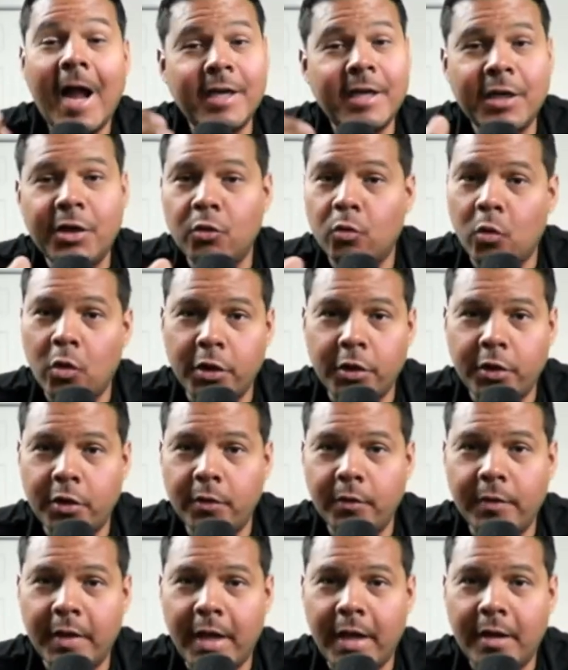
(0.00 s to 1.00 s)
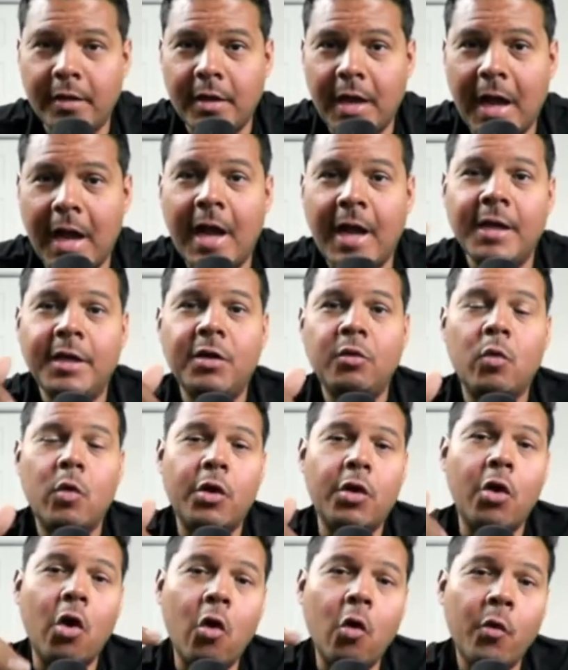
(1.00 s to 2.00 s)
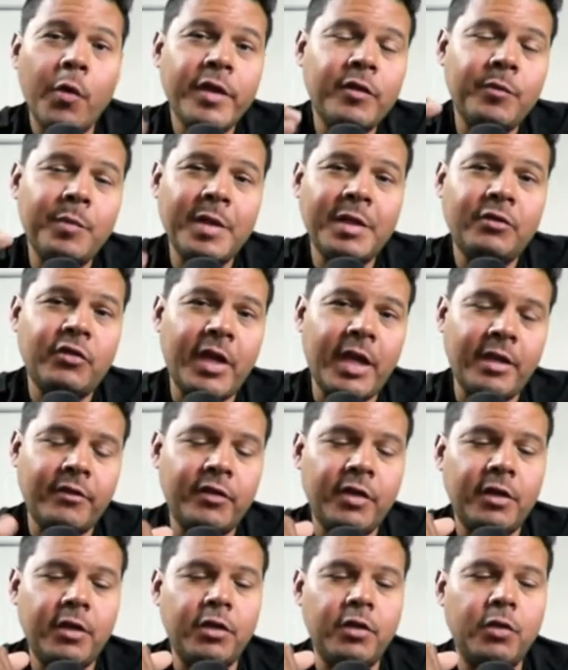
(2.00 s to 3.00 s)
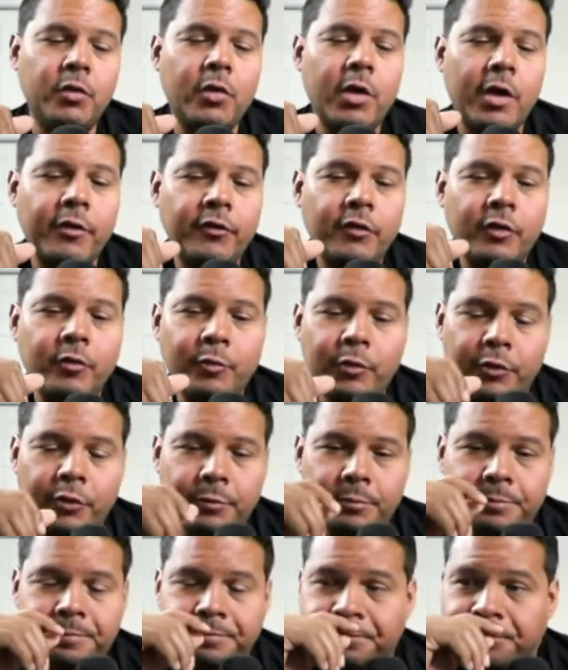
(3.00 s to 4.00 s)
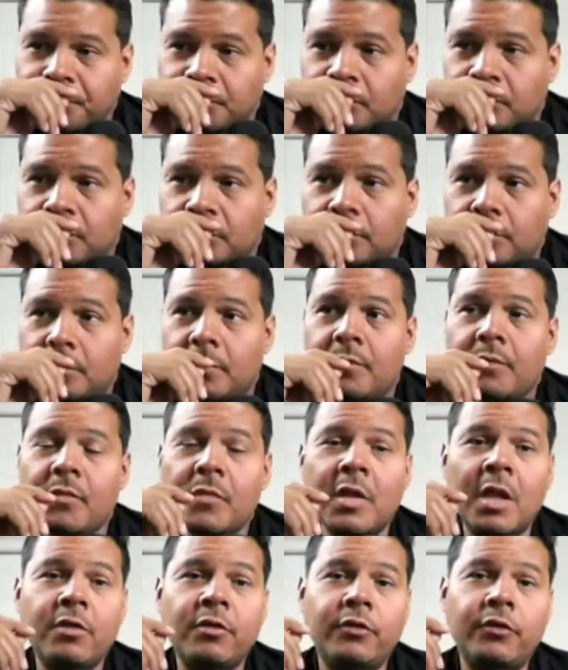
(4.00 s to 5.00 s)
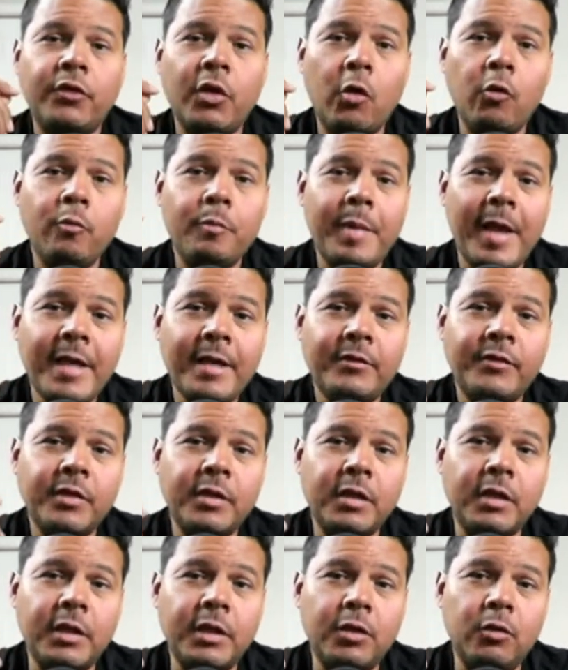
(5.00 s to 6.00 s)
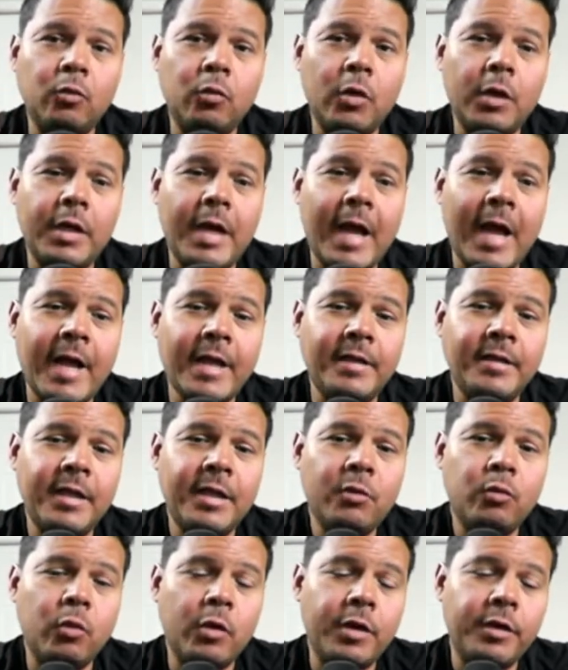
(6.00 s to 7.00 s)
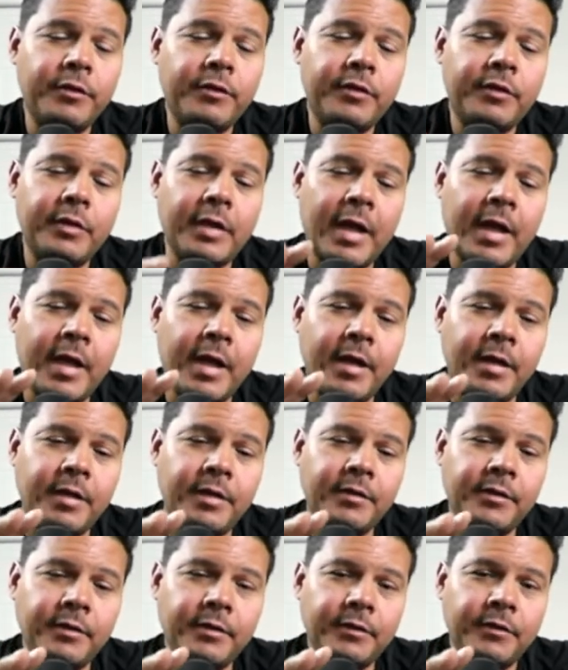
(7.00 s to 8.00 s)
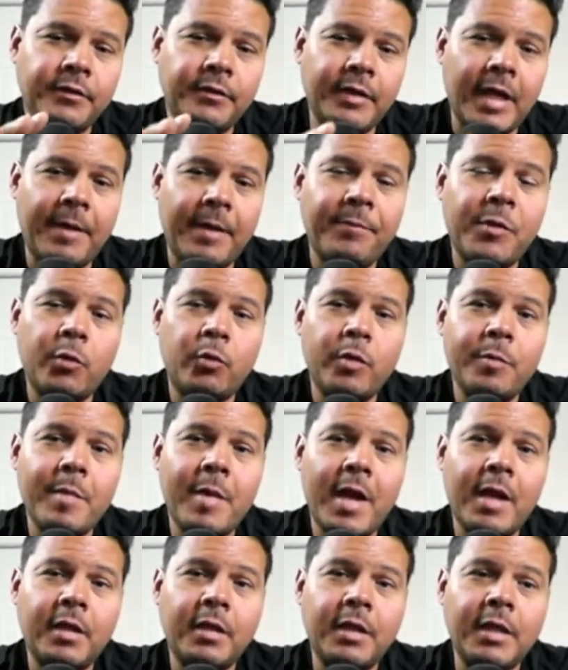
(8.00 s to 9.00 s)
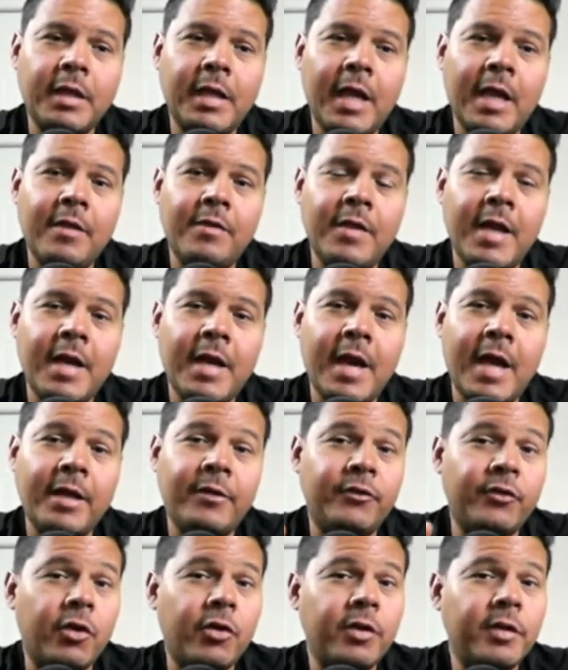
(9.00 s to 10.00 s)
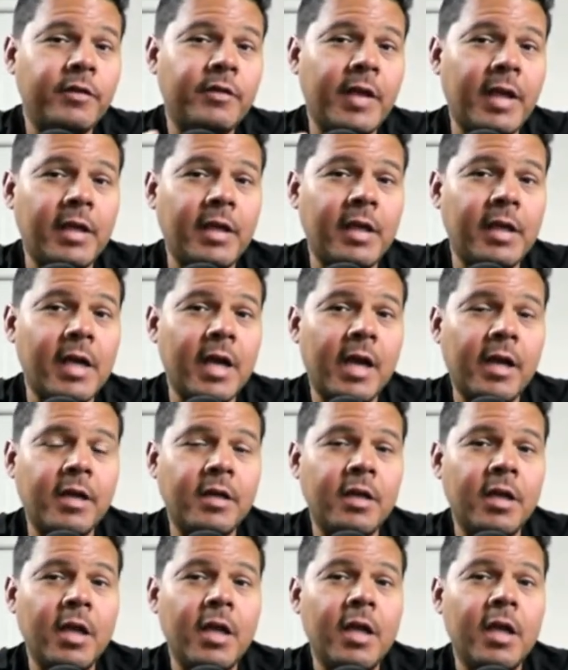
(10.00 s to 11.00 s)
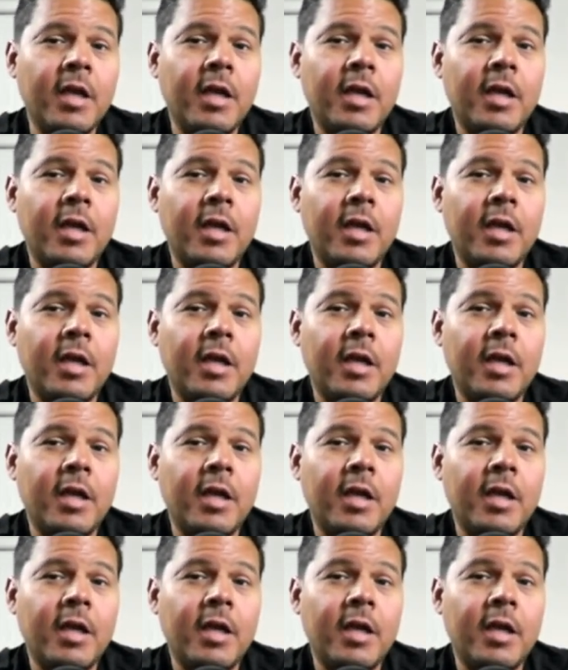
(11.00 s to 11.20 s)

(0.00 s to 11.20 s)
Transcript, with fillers: I didn't want to do that. I didn't want to always be chasing a new customer. So basically, what I did was I stopped the remodeling and then I started taking on,